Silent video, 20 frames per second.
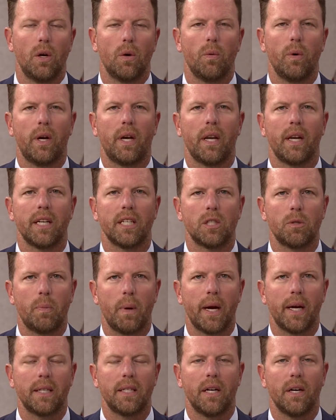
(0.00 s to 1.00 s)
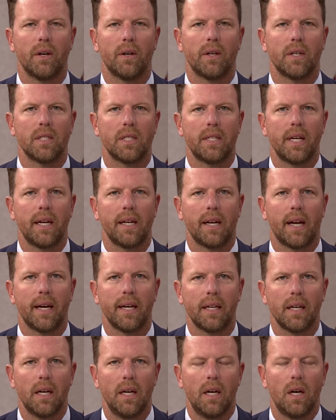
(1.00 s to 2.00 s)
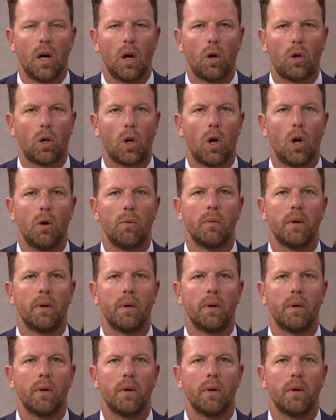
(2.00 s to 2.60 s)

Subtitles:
we can expect here in a state like Oklahoma